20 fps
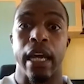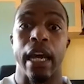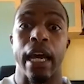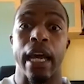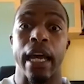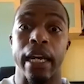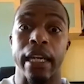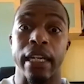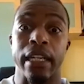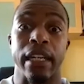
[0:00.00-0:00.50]

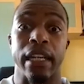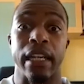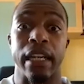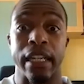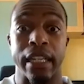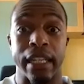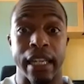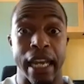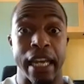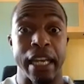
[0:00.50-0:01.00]
And
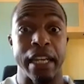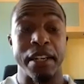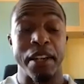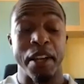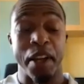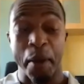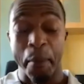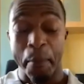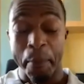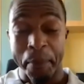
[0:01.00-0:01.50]

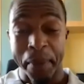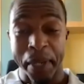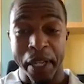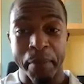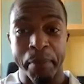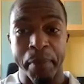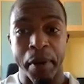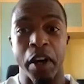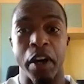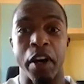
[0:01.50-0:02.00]
again, a
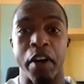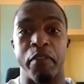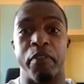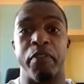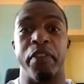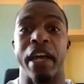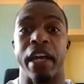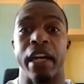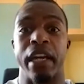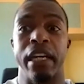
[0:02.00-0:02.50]
big part of
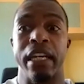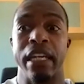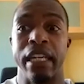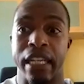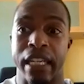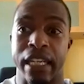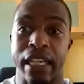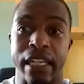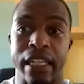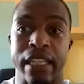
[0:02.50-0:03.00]
that
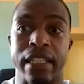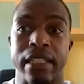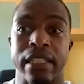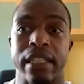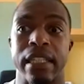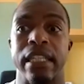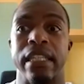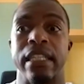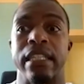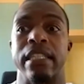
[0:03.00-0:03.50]

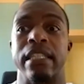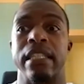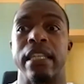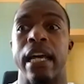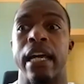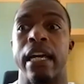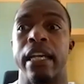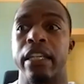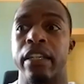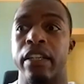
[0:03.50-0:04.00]
is
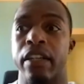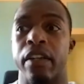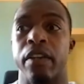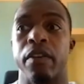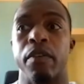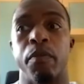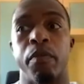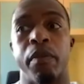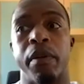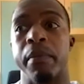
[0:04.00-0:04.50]
that,
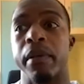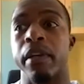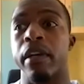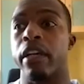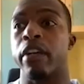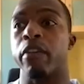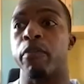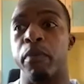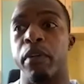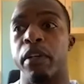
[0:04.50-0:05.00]
women
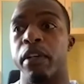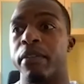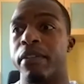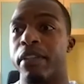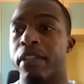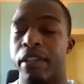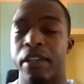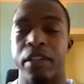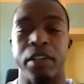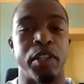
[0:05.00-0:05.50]
kind of want
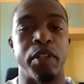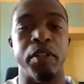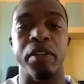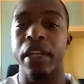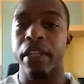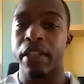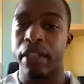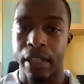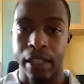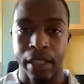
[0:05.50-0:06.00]
to, do
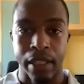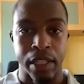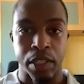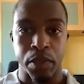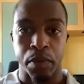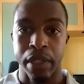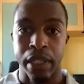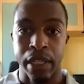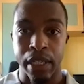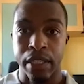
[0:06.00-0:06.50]
their thing in their
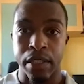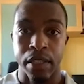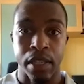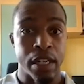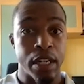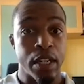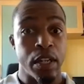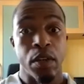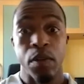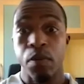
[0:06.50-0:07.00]
20s,
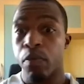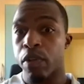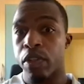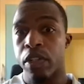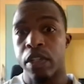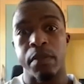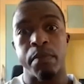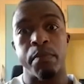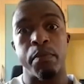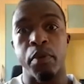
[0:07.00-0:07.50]

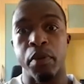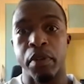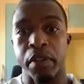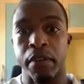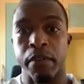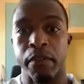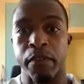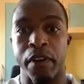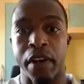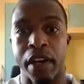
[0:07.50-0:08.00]
which is more
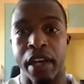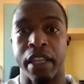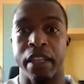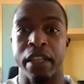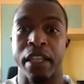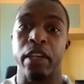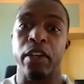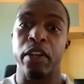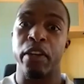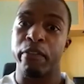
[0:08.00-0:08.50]
than fine,
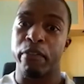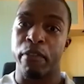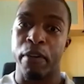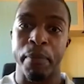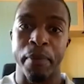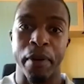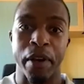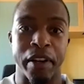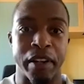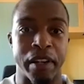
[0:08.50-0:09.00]
then look for a
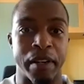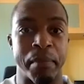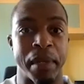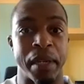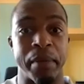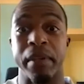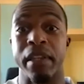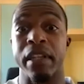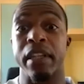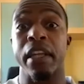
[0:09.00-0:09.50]
partner
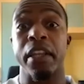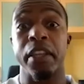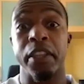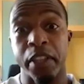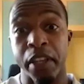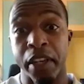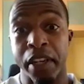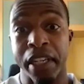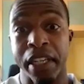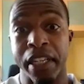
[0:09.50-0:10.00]
maybe in their
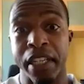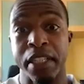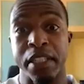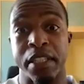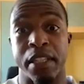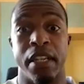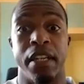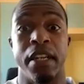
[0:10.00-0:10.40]
30s.